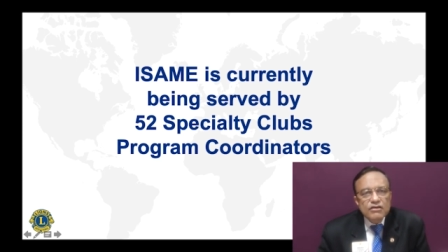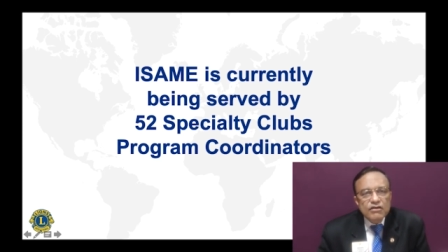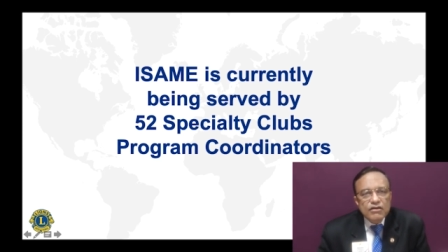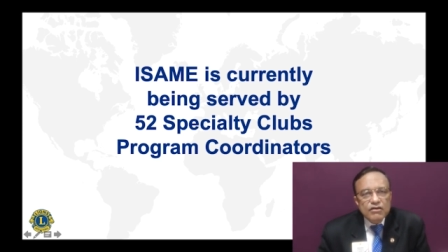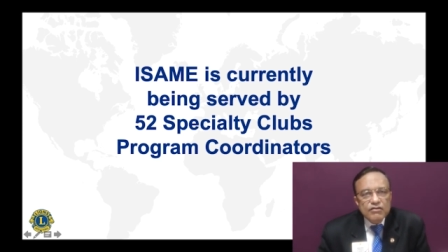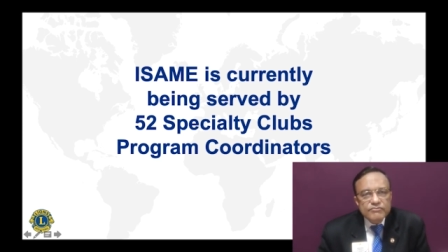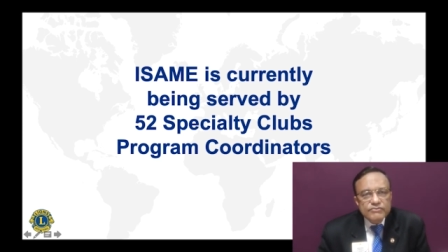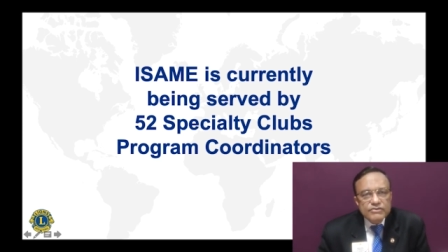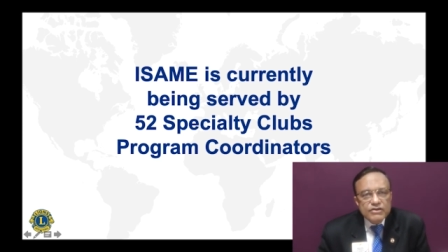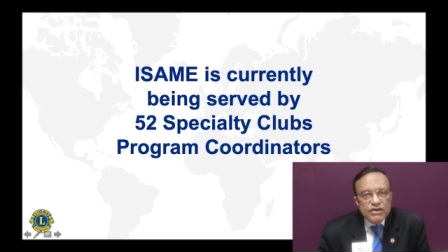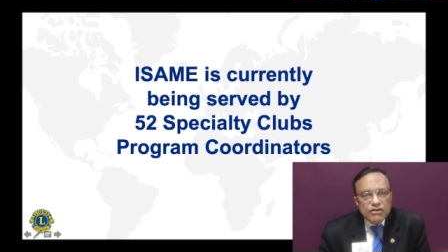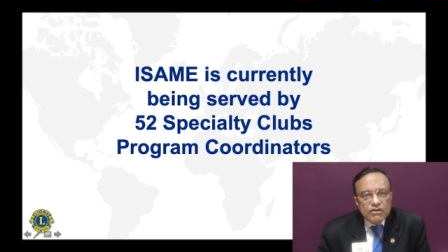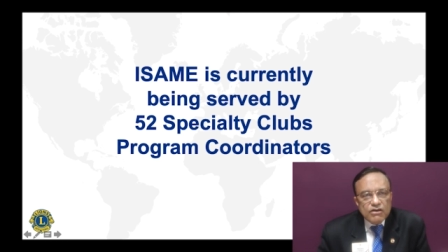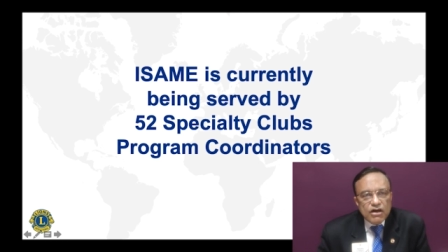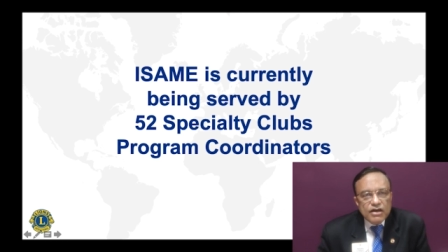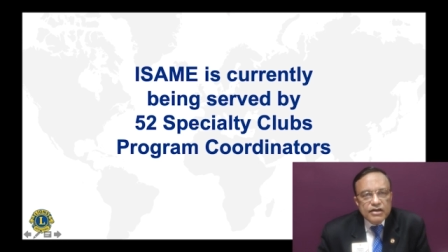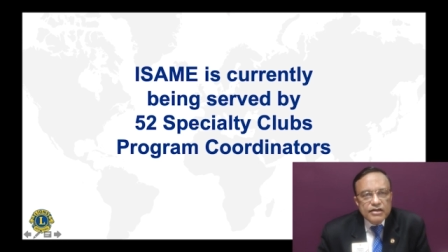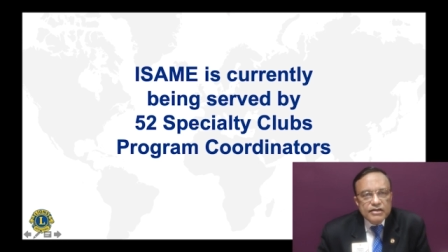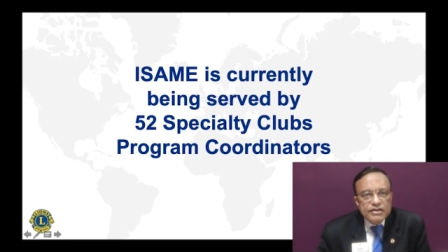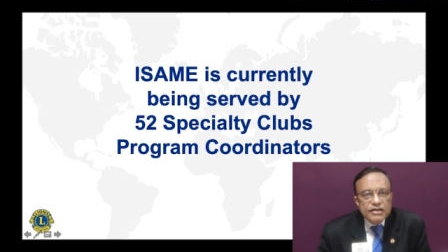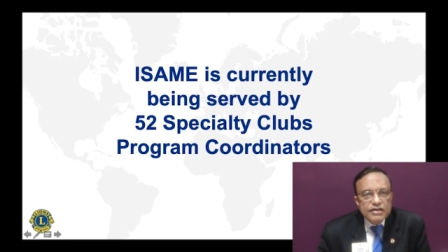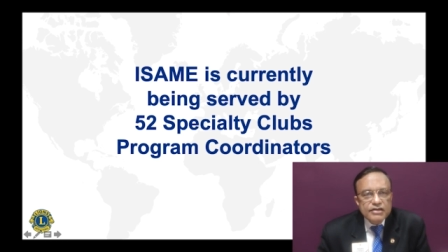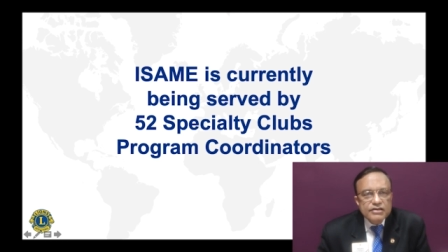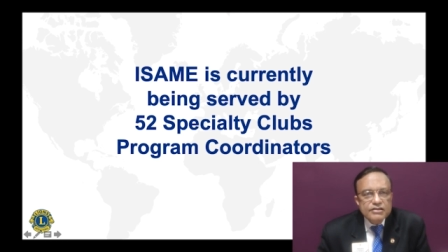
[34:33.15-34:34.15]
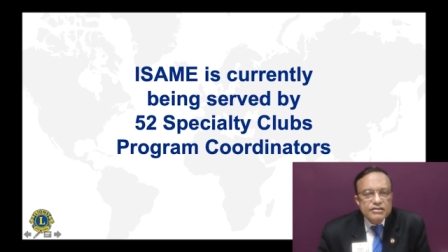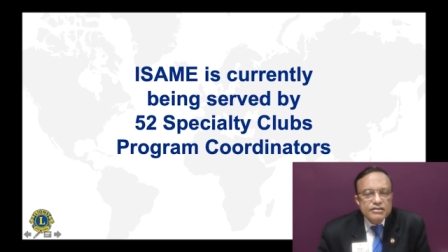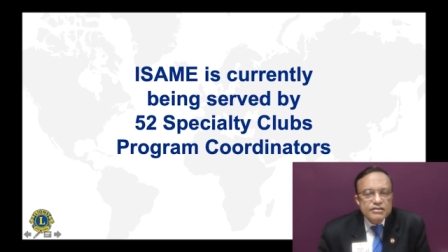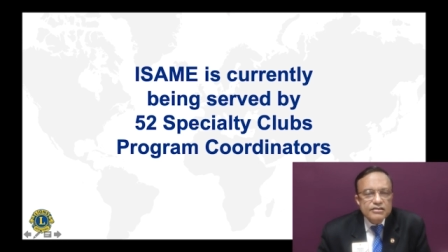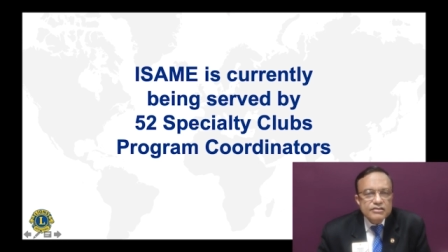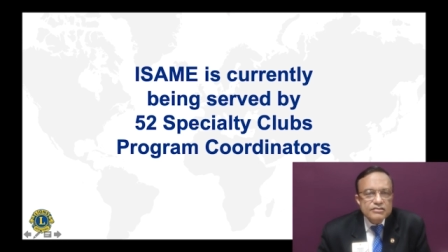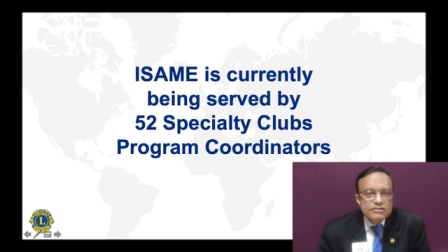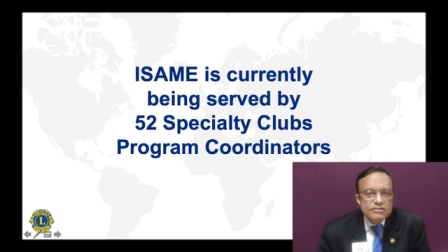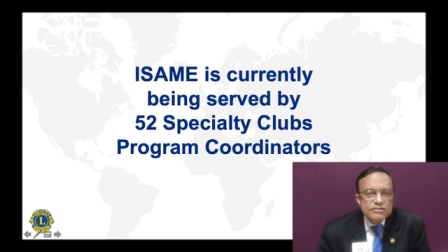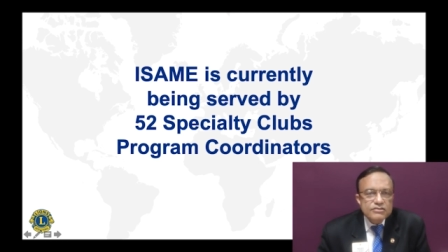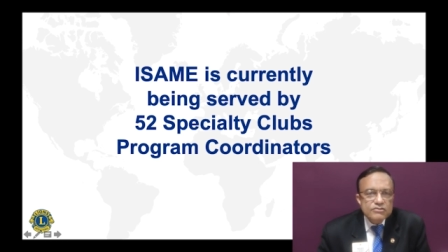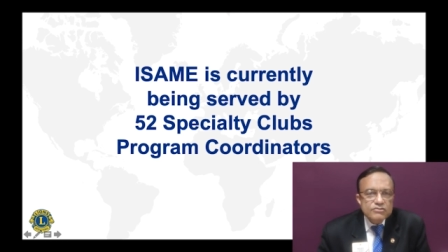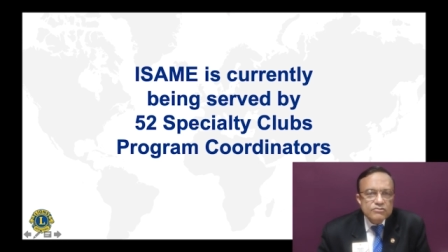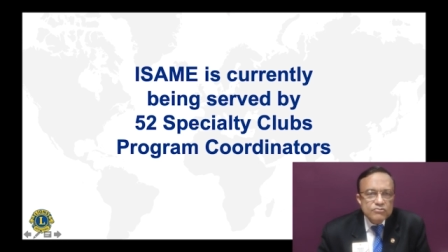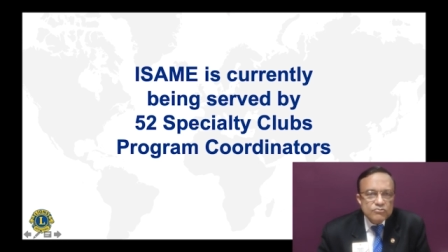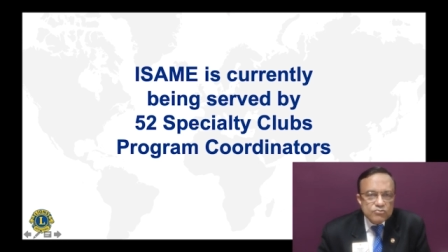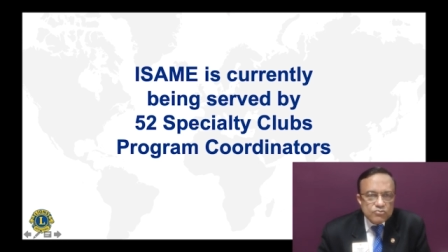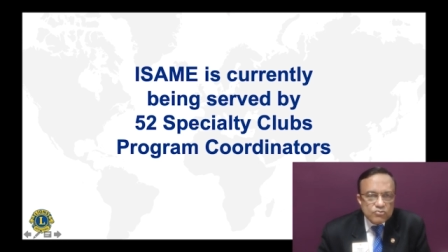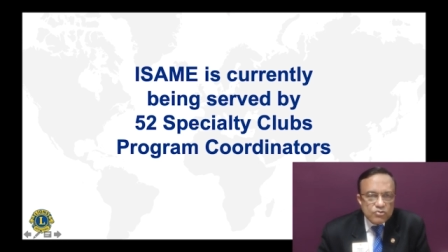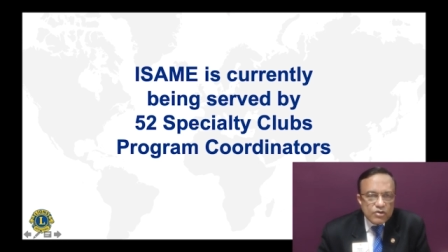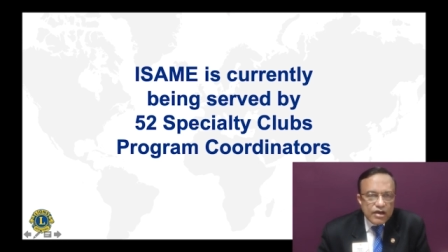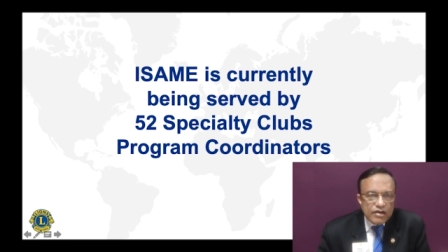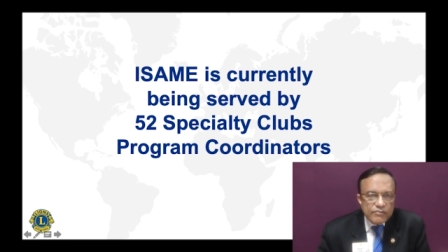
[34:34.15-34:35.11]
of the coordinators who